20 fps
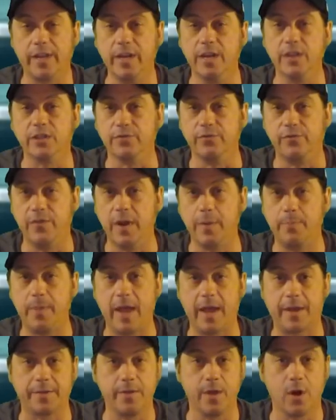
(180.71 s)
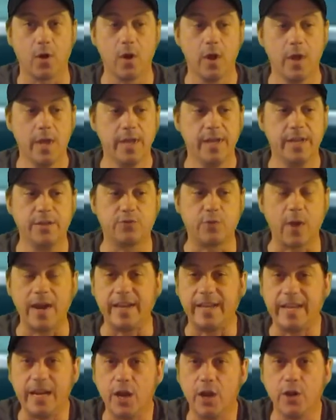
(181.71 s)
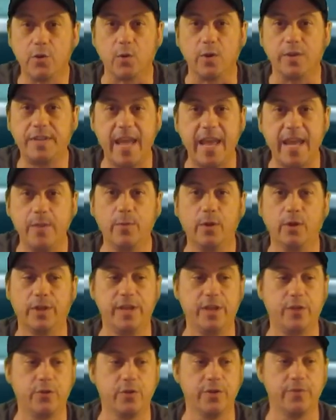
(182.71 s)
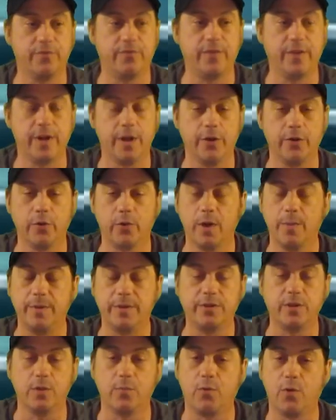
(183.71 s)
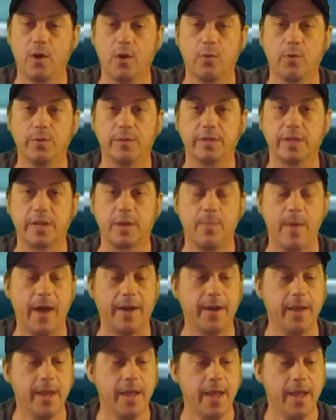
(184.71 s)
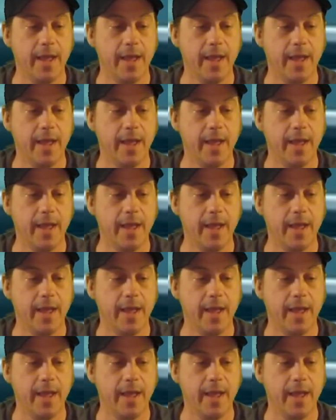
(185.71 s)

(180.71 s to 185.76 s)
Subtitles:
He doesn't fit back there. He'd try to get under a table he couldn't fit under. I mean, to the point where it was like, come on.